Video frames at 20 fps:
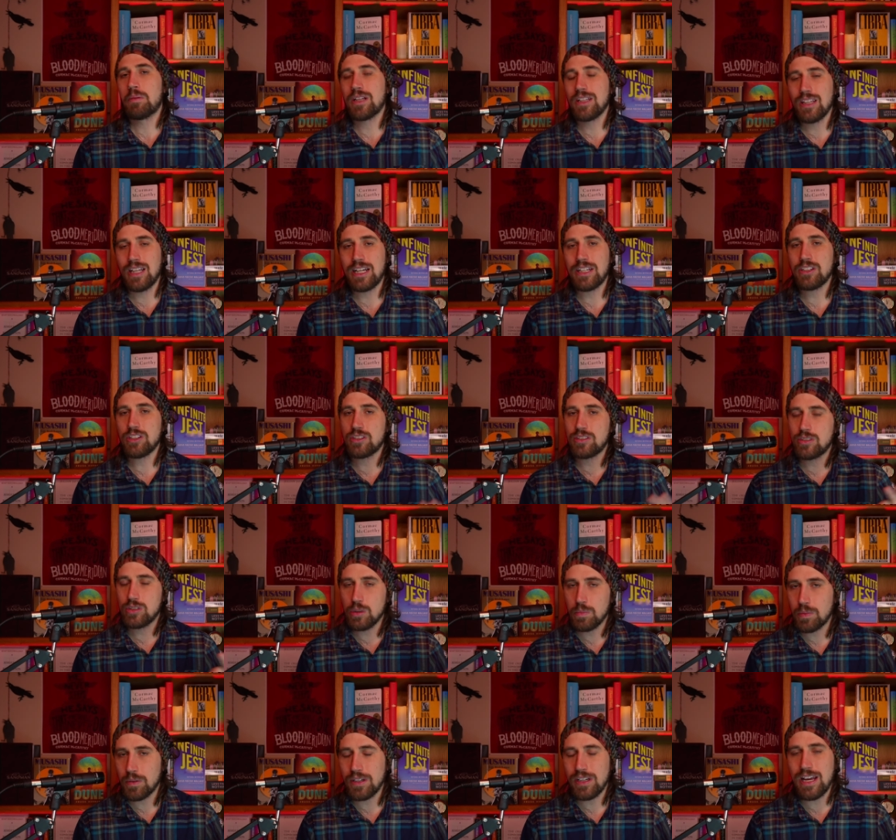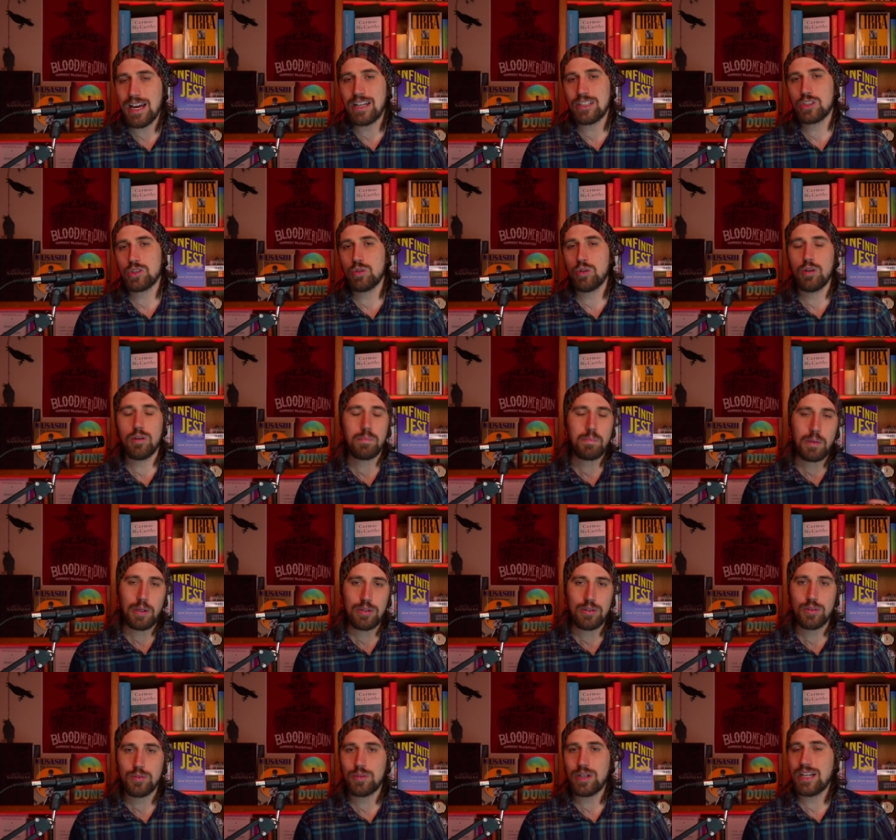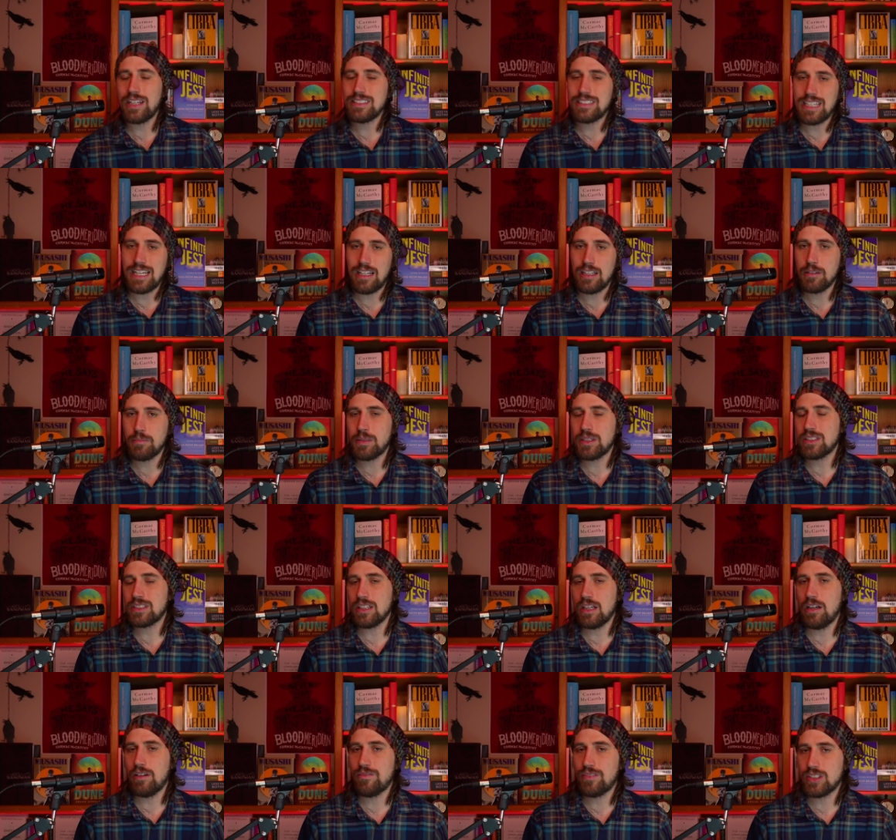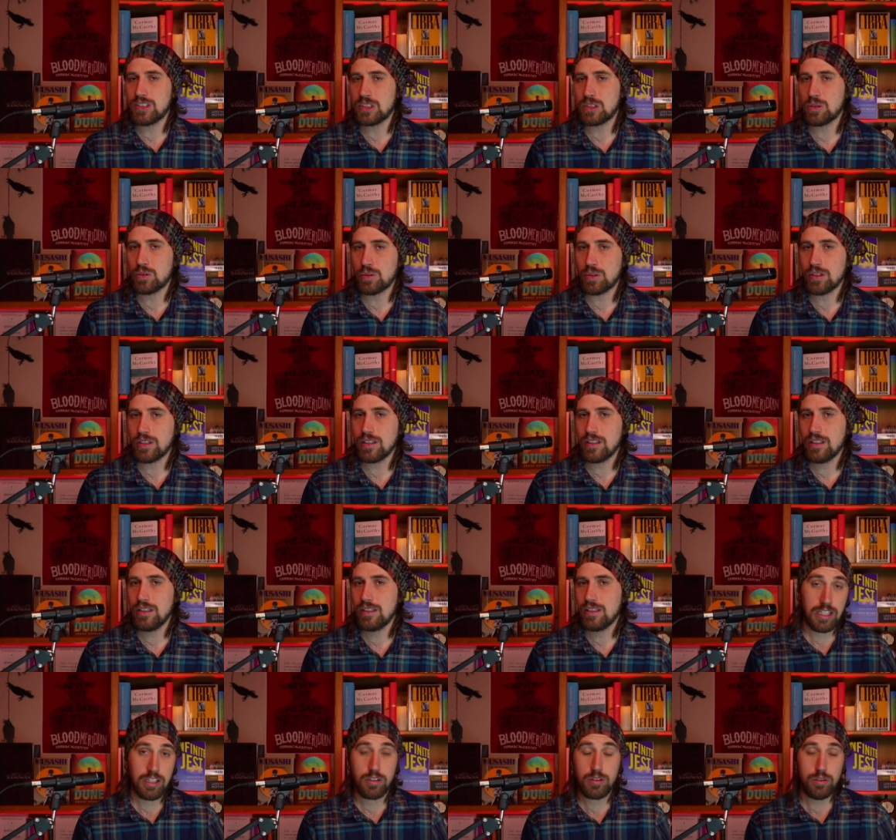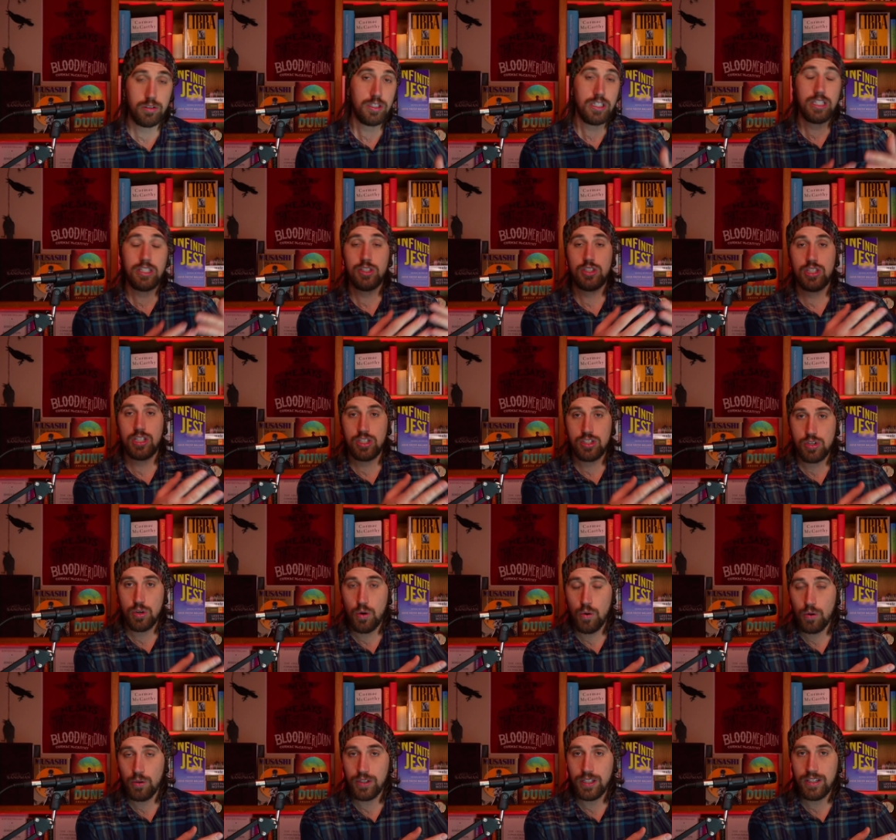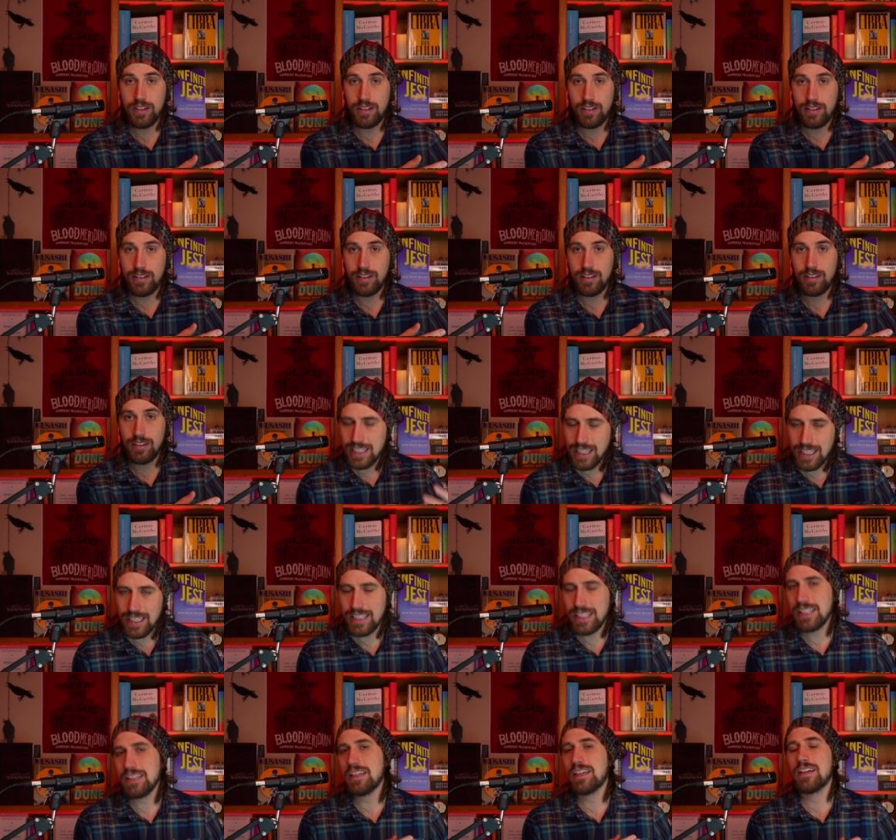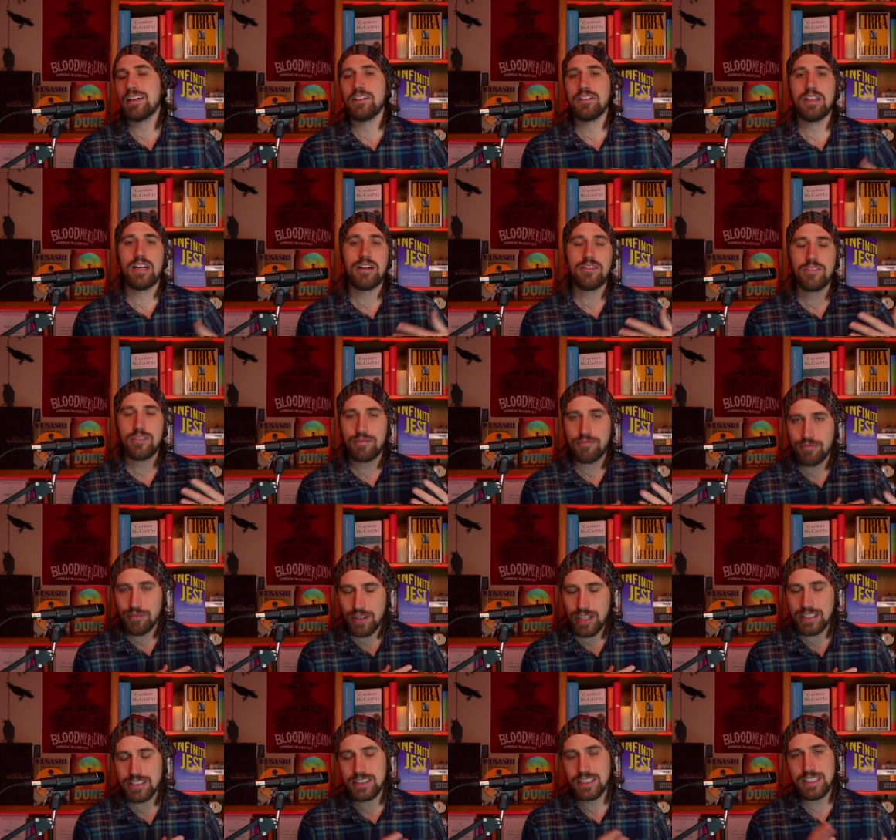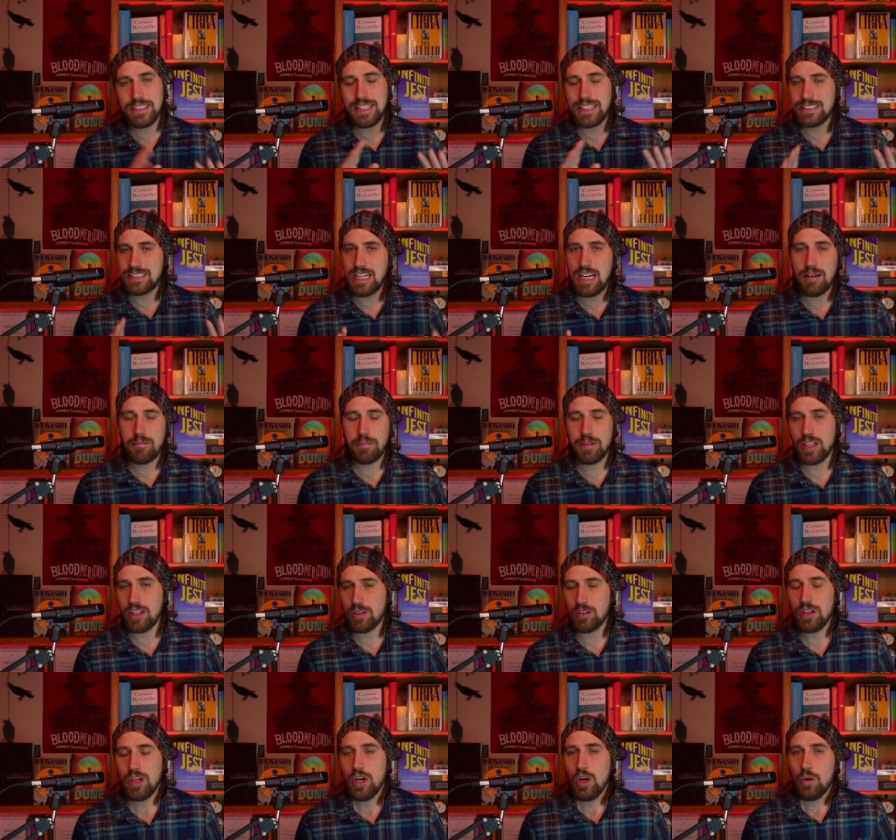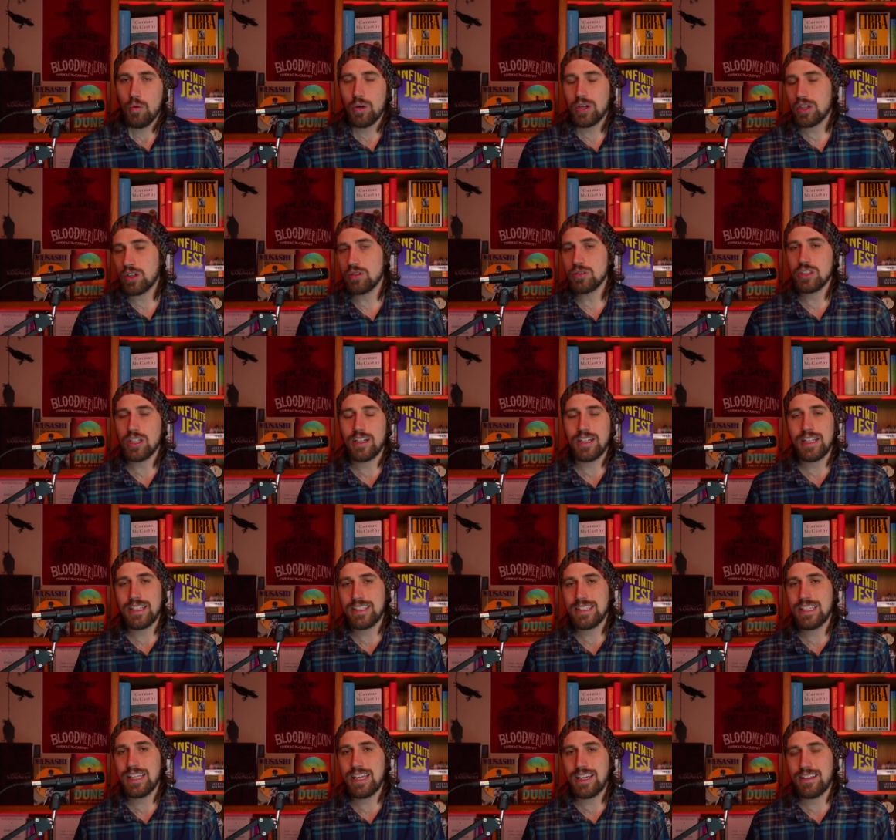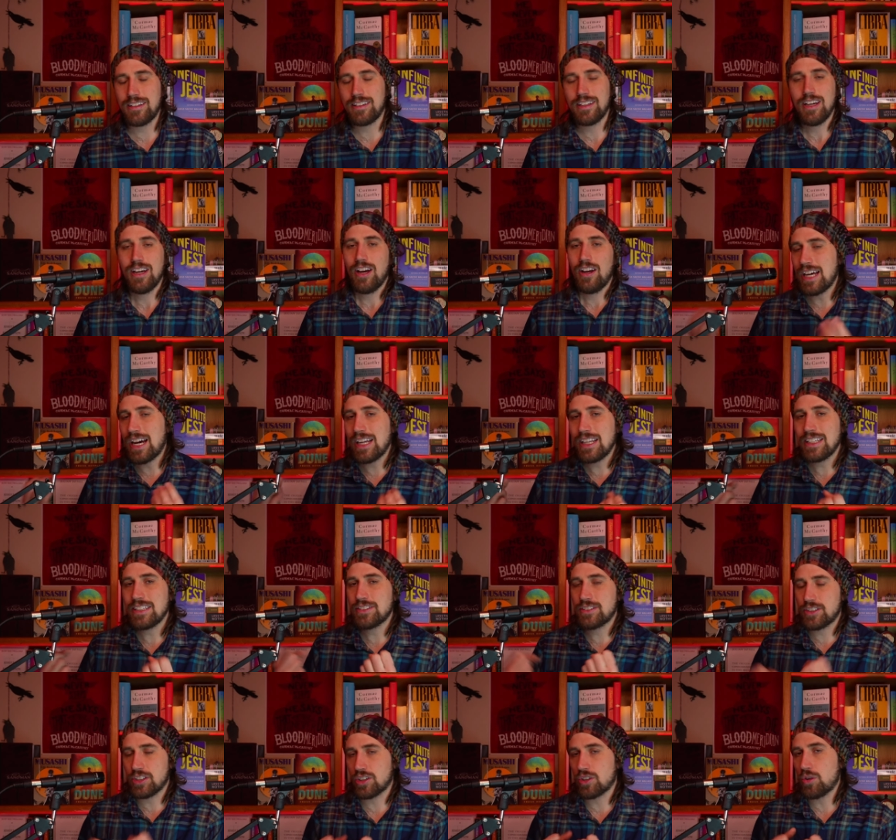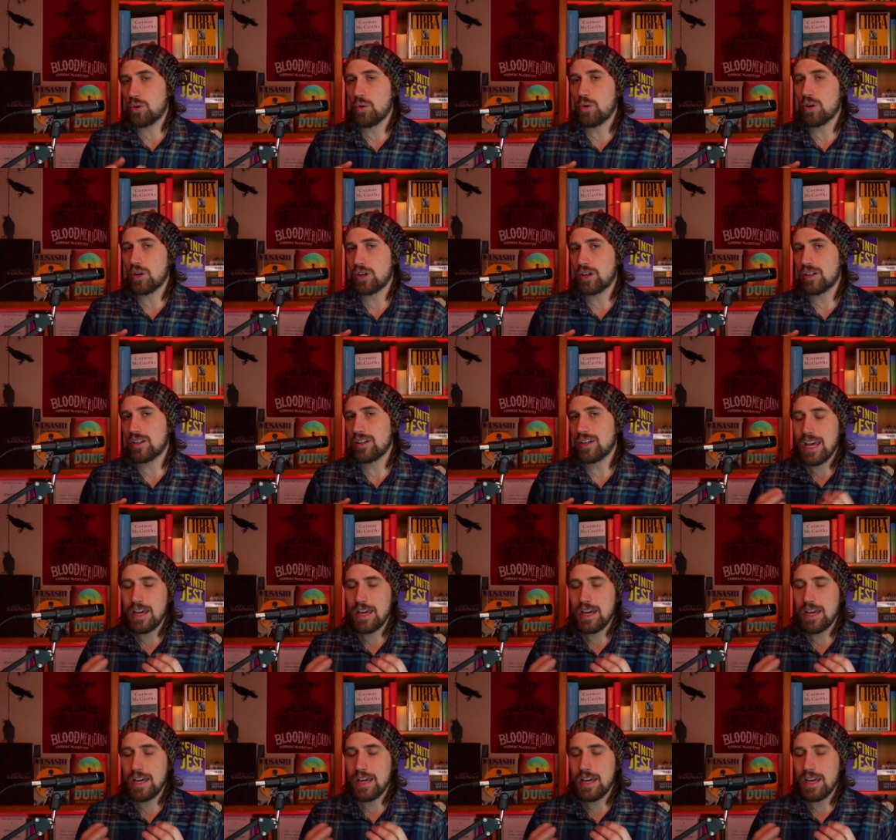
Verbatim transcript: but a lot of the supernatural polarized elements of the story including judge holden the idiot a lot of the frenzy that's happening what goes on at the end that is the core